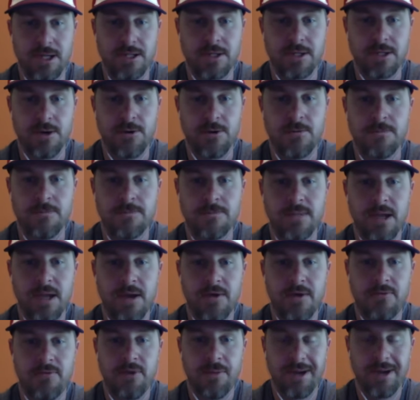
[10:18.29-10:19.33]
So
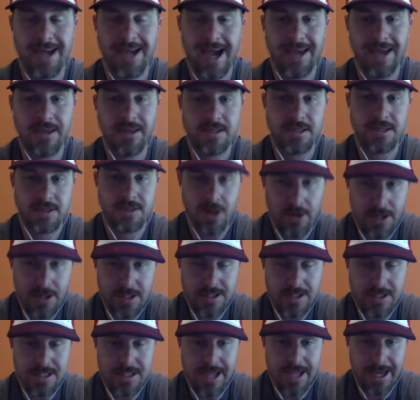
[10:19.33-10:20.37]
from a guy that's starting
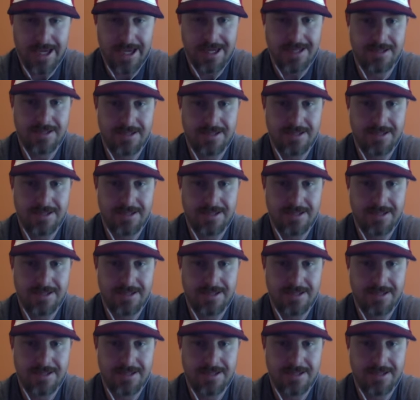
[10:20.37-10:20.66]
second